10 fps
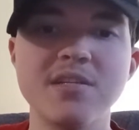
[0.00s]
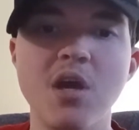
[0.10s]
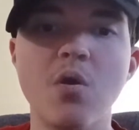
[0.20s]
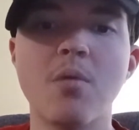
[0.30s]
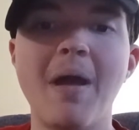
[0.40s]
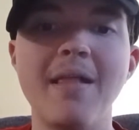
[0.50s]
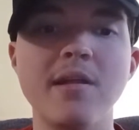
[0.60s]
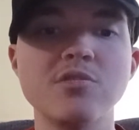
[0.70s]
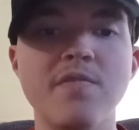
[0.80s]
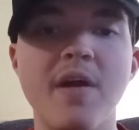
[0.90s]
know her
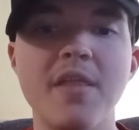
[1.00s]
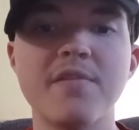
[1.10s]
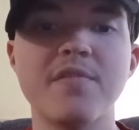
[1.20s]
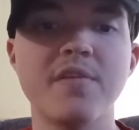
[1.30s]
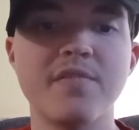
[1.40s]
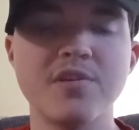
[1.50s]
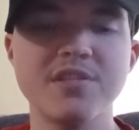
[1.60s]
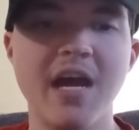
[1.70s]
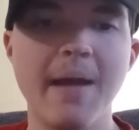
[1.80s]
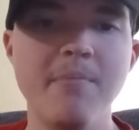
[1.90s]
biological father for the first
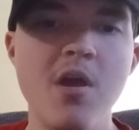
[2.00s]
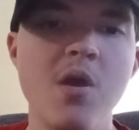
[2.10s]
time,